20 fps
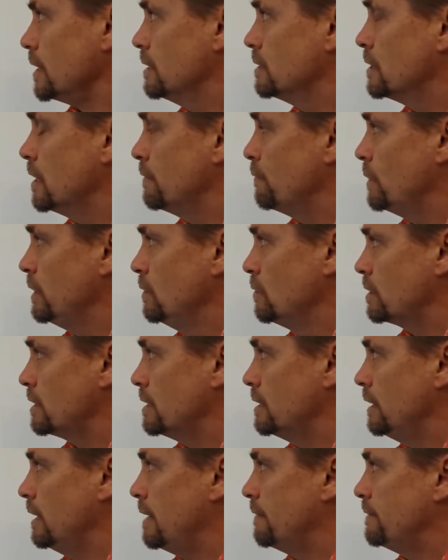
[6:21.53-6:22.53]
So if we look
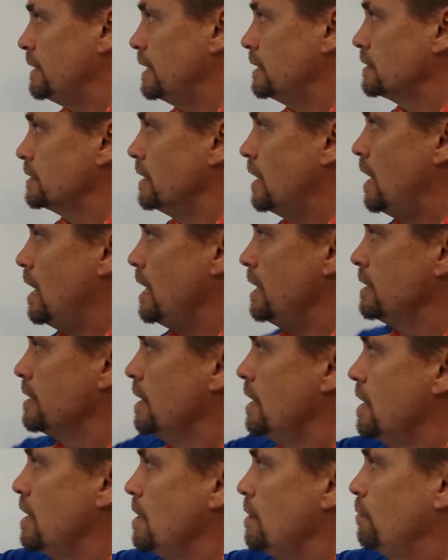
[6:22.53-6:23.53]
to the left hand side,
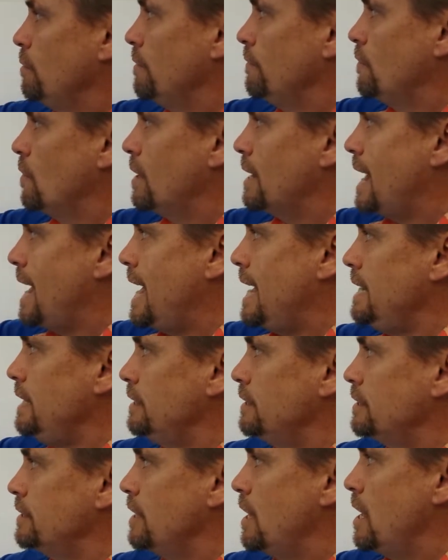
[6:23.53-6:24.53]
we've got
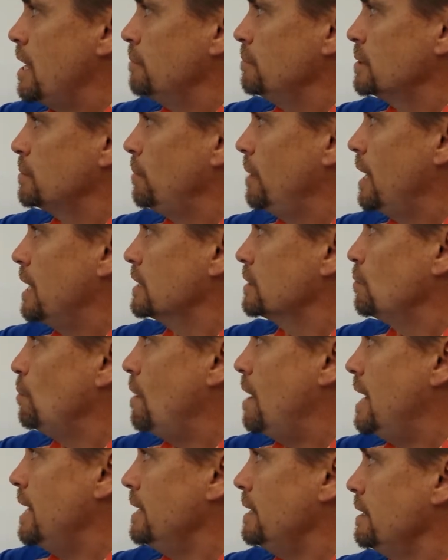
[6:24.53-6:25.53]
8 times plus
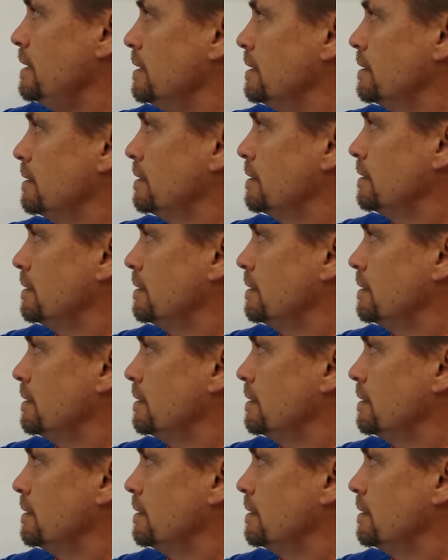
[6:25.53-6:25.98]
1